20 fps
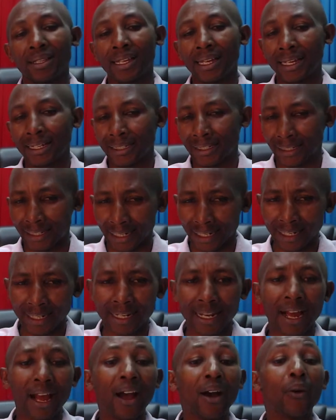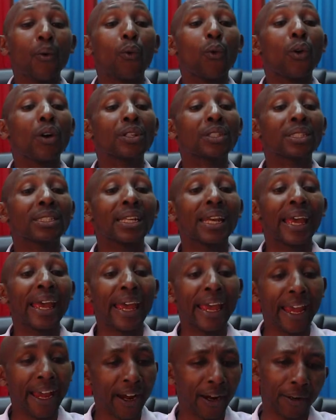the agenda was
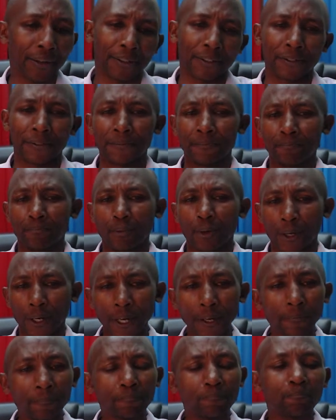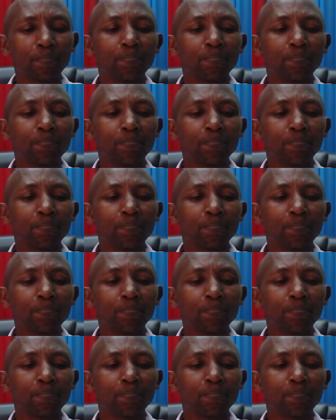held. Okay?